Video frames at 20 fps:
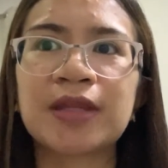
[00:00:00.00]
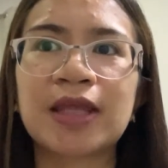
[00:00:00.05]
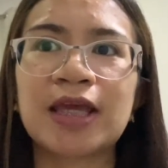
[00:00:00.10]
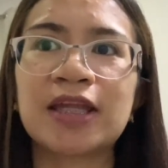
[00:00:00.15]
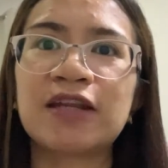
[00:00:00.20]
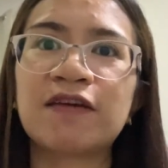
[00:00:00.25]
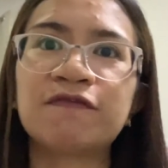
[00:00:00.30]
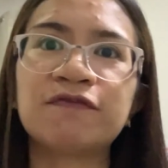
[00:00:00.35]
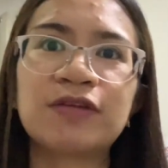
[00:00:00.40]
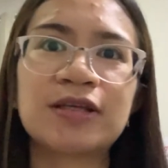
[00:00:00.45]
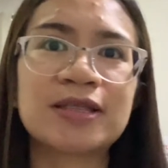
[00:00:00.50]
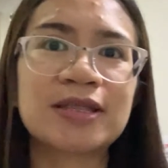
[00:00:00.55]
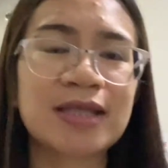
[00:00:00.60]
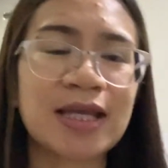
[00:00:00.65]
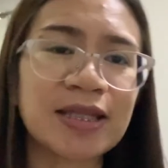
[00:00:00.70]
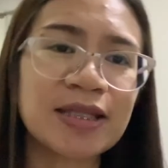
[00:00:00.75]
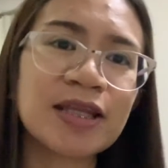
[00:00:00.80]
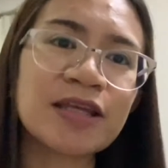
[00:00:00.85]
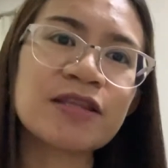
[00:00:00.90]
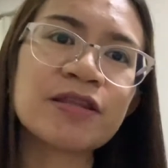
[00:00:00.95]
and after
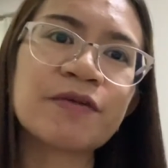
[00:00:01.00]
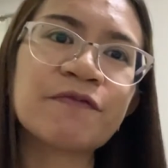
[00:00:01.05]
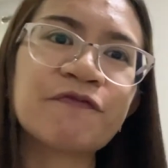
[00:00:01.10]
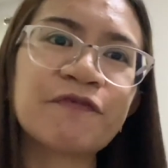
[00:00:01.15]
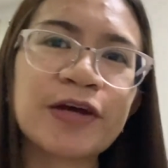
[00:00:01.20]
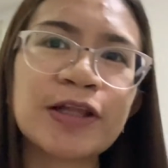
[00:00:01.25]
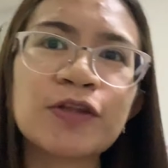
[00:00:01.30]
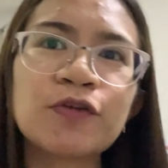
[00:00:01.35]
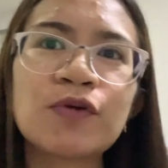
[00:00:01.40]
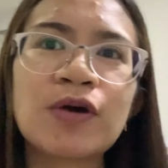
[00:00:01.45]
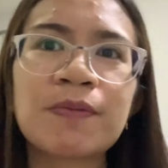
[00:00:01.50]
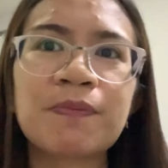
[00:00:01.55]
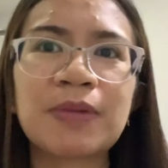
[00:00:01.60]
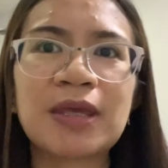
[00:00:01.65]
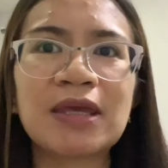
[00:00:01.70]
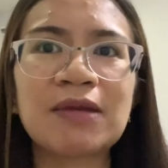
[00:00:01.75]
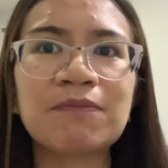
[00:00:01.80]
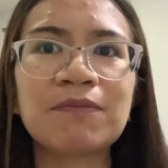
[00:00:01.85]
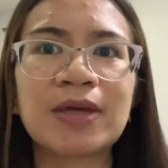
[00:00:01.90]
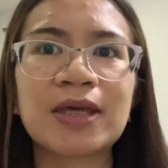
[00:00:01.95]
sending them follow-up
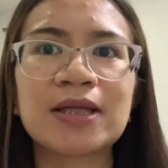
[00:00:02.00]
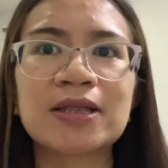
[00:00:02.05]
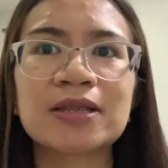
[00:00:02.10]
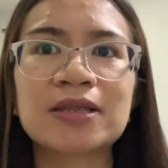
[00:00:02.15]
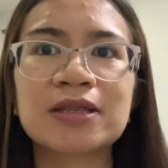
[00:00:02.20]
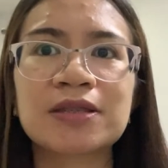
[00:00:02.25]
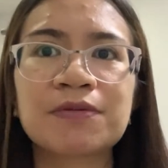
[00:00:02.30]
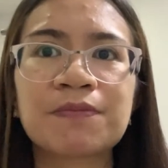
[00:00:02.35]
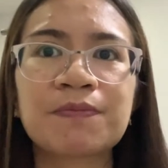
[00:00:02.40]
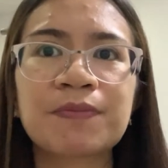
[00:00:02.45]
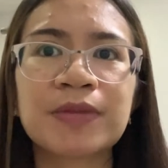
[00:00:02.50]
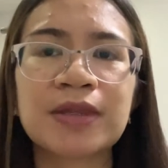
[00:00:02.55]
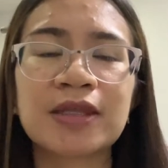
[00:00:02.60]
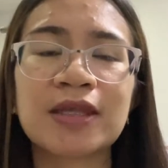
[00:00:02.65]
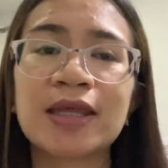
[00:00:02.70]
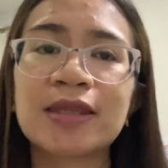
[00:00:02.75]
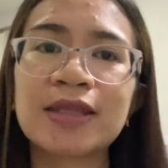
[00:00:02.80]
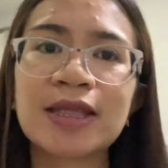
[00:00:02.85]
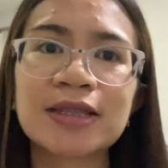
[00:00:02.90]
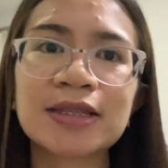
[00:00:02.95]
emails,
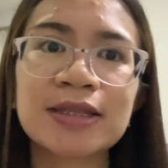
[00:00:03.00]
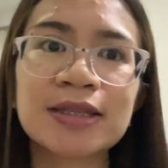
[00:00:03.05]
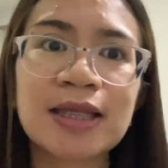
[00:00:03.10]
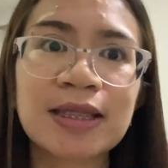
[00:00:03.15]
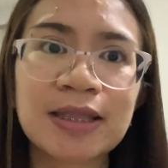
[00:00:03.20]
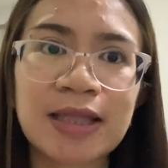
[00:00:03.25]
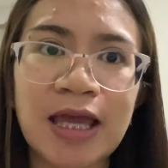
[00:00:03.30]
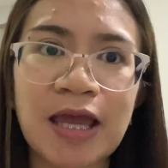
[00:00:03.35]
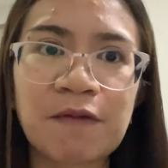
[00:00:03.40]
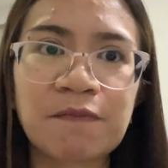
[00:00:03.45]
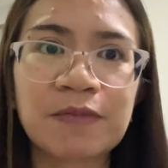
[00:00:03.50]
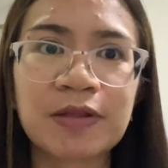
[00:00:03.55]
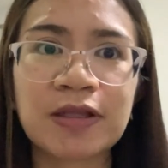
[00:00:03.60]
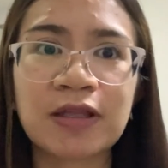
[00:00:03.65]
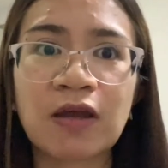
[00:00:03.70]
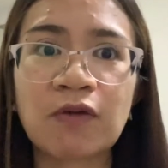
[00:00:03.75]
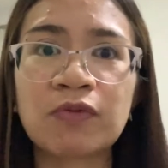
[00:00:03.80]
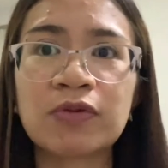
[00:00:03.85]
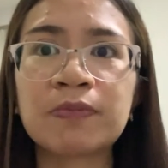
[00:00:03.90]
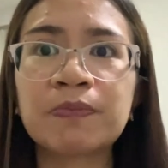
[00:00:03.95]
then that's the time that
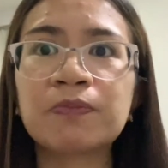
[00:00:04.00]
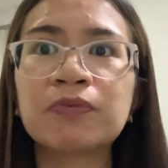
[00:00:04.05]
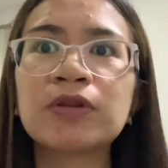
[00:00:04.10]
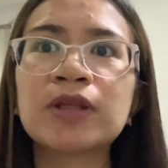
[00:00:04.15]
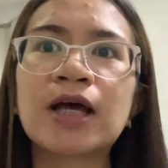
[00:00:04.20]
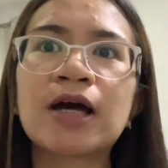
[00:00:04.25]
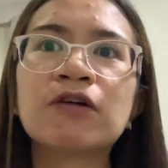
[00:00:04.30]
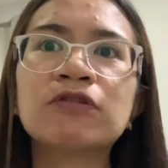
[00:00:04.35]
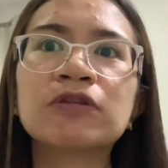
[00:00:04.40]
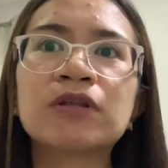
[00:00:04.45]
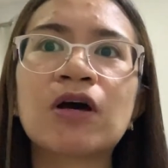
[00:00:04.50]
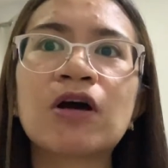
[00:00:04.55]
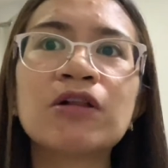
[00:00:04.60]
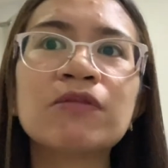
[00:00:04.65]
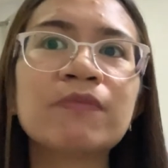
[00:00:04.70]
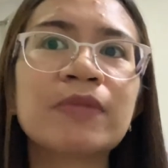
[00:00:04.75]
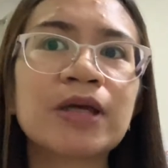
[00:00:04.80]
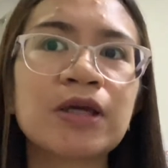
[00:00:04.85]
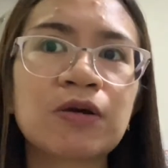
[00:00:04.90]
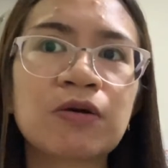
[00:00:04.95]
I will pull out all
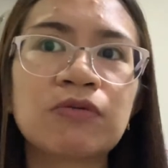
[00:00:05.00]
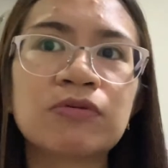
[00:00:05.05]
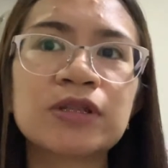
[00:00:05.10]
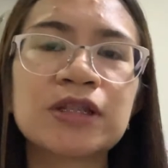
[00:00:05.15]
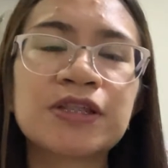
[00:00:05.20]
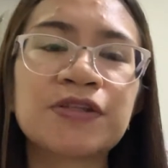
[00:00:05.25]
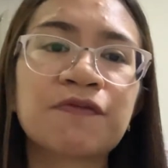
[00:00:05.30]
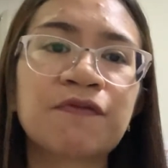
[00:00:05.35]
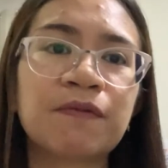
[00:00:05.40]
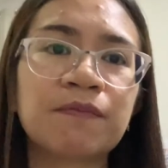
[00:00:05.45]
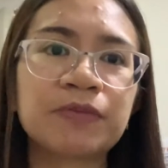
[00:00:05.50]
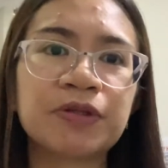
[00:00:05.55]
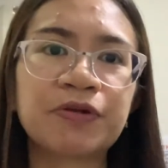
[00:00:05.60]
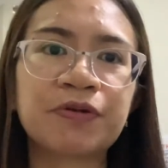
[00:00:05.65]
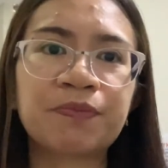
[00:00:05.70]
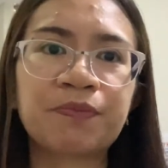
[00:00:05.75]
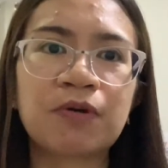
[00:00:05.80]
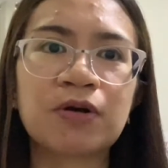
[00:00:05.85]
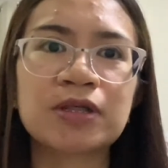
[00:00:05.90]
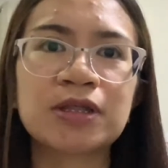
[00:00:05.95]
my codes from the
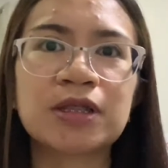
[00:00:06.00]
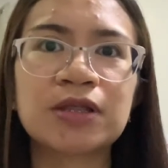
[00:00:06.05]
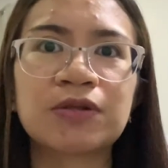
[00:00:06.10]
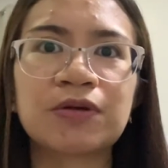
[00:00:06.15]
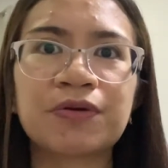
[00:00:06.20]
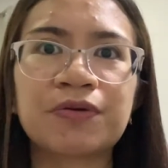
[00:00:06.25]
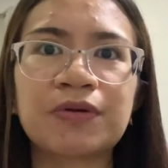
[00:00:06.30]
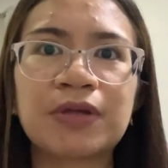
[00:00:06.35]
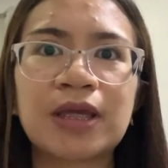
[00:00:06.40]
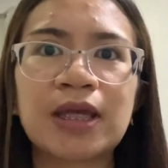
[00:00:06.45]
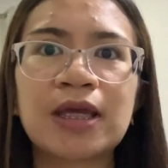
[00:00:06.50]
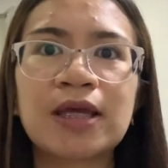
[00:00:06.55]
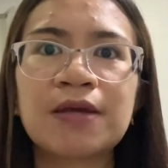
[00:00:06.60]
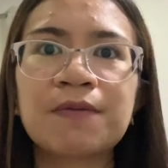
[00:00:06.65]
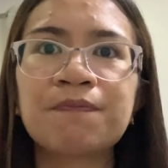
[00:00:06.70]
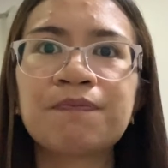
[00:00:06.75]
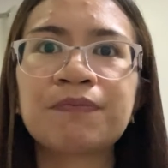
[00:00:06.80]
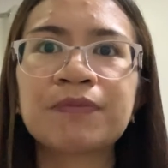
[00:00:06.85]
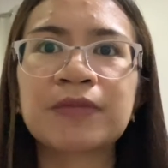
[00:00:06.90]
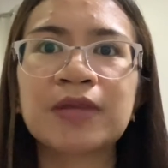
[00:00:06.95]
repository
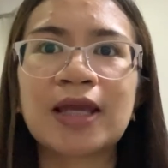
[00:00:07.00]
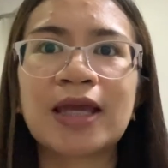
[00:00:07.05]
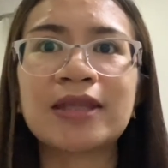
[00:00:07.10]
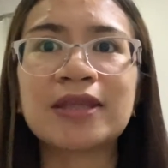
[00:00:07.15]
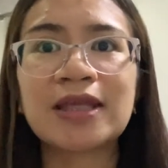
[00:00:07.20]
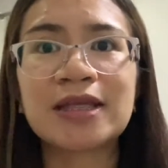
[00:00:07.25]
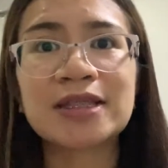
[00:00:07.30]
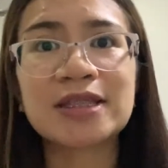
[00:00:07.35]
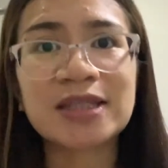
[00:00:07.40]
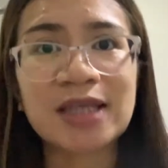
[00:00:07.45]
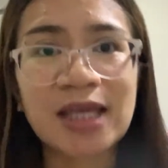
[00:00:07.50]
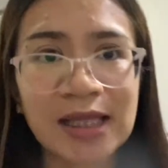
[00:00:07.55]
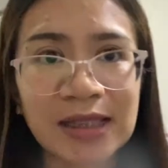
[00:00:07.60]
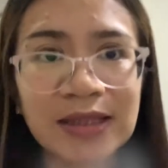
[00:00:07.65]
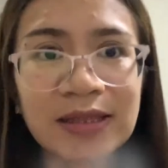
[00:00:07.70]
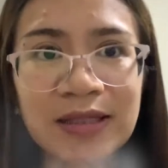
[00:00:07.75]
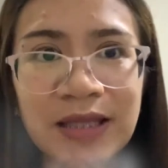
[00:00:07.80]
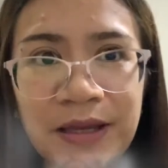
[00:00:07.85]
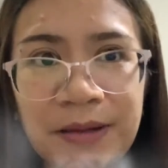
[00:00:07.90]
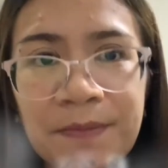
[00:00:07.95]
and then
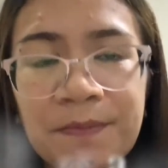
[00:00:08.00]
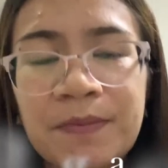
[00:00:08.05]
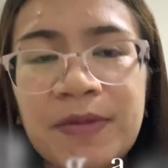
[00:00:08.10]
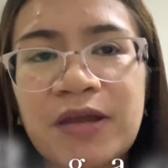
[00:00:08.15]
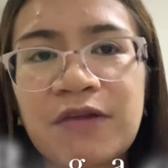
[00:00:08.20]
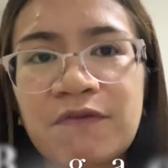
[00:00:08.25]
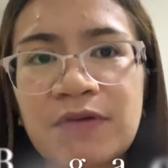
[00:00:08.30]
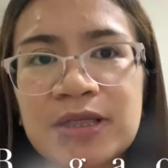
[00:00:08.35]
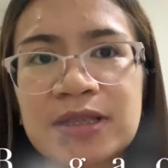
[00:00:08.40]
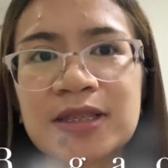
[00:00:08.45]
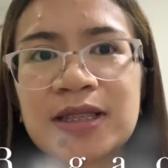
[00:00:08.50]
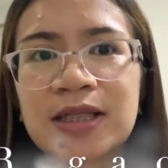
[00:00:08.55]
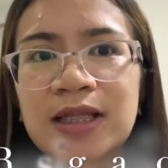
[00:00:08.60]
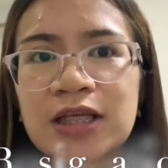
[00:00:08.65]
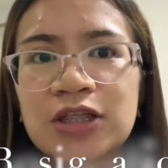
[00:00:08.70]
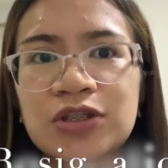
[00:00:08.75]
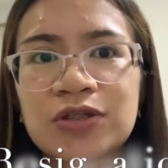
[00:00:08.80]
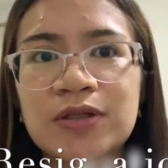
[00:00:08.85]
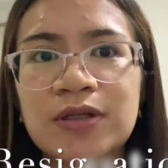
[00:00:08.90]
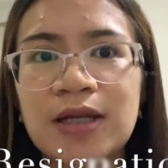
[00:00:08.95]
send them my
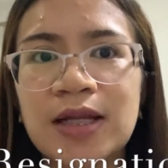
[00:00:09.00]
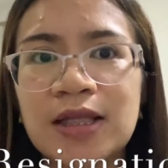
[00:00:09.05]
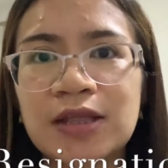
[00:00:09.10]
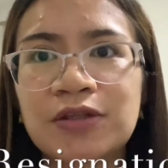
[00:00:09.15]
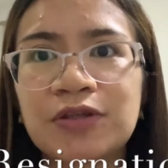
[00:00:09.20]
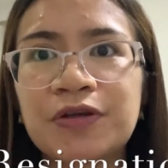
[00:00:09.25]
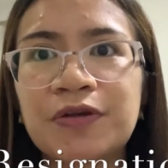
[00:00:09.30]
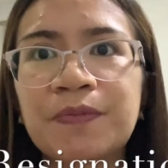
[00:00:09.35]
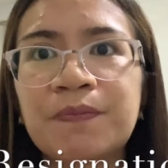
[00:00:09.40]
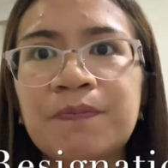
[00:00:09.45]
resignation letter.